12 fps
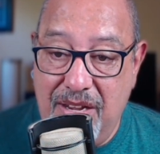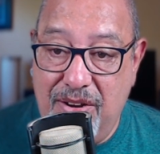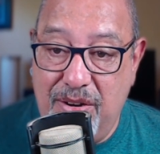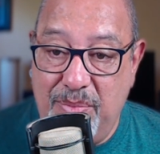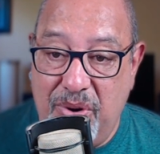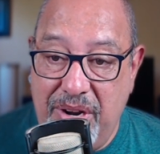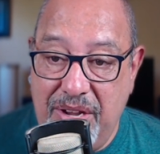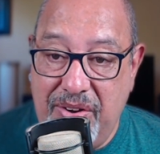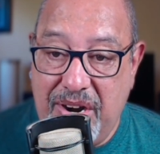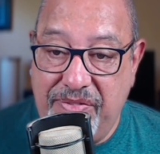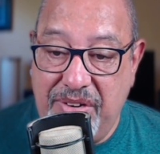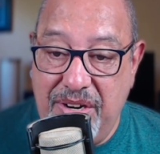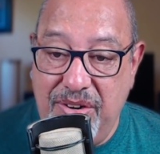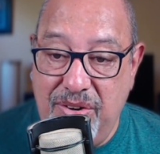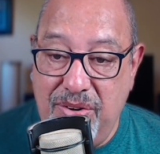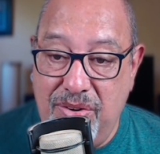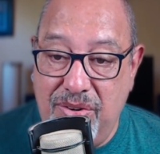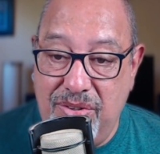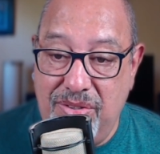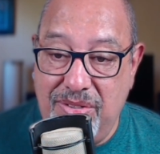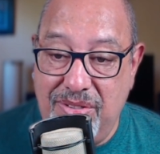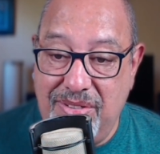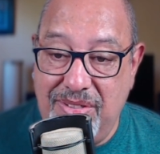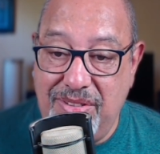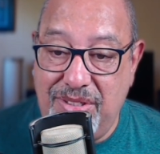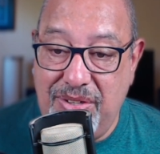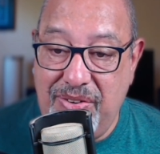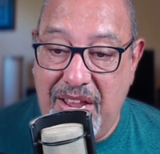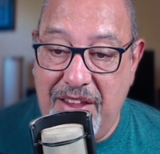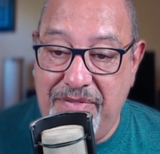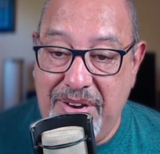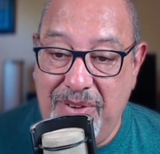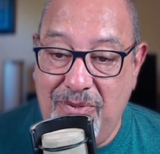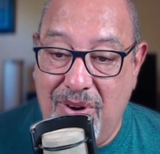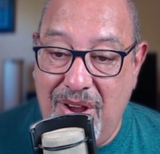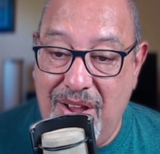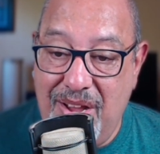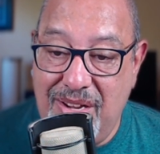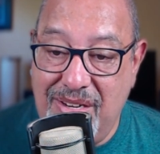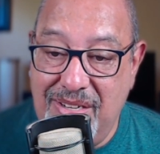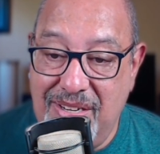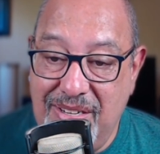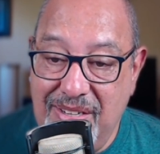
Good morning, good afternoon to everyone.